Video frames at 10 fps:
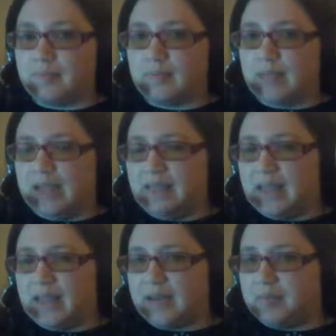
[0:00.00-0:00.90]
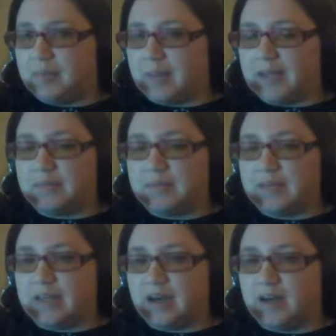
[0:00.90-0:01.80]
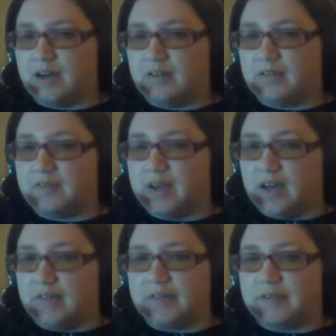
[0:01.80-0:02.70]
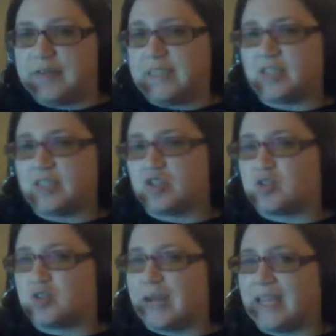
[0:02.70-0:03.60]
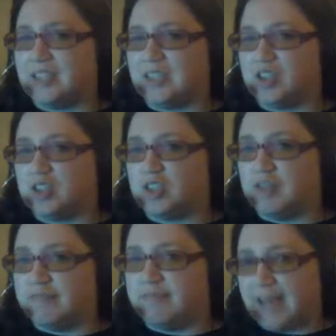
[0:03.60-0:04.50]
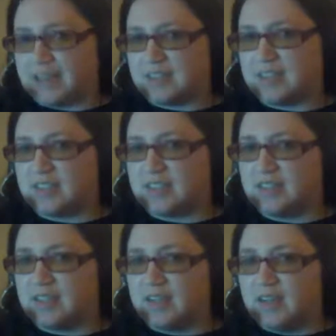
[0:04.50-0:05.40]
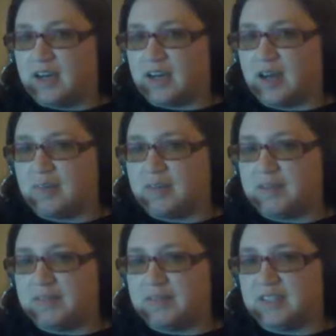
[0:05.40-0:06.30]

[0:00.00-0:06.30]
it reminded me of a very strange event a couple of years